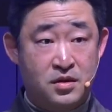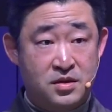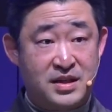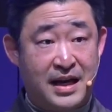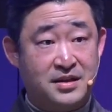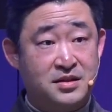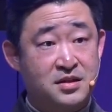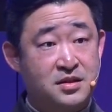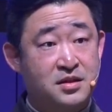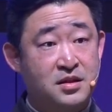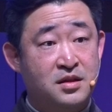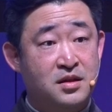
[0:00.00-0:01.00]
sense,
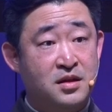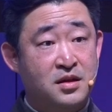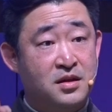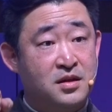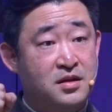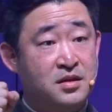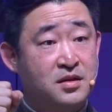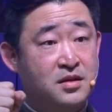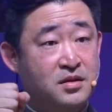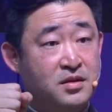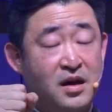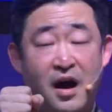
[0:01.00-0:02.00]

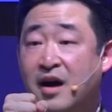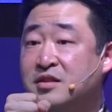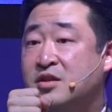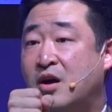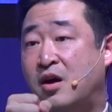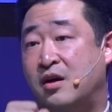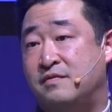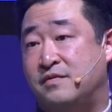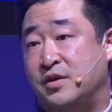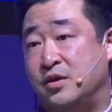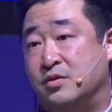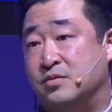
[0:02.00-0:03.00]
God's heart
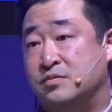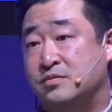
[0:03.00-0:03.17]
for you.